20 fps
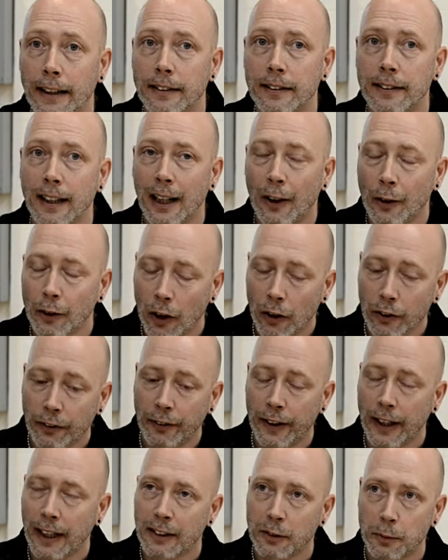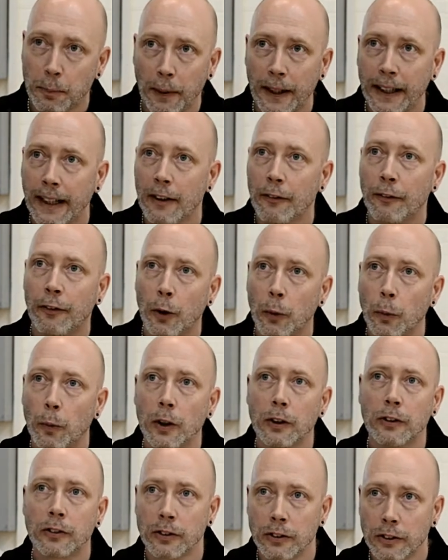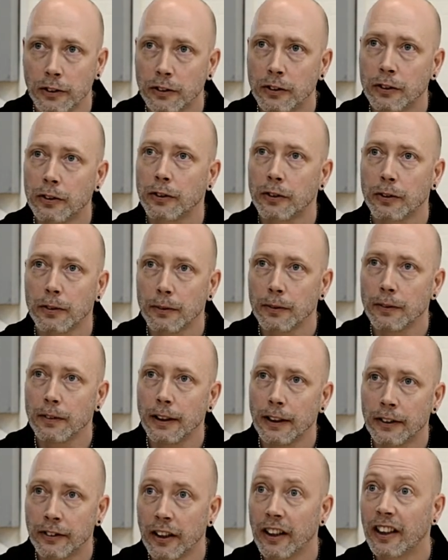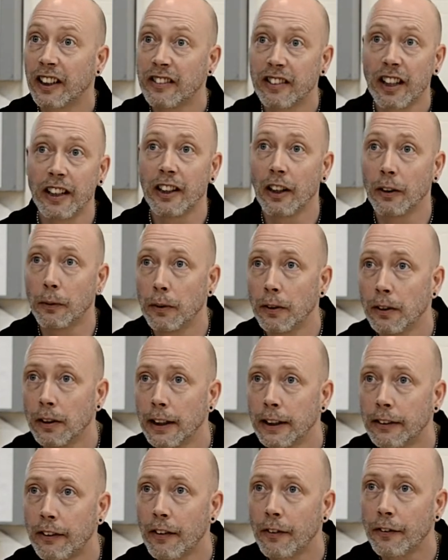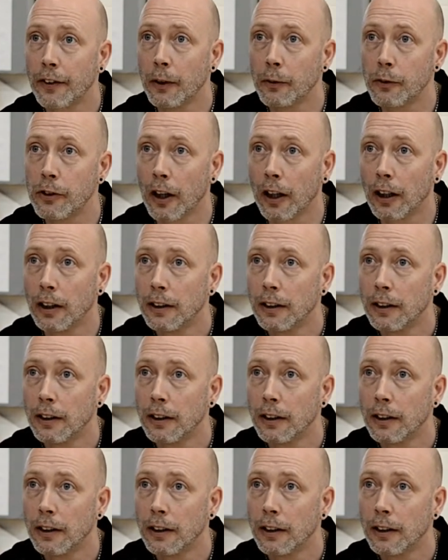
I feel it's bringing it forwards and it's going to continue into the future.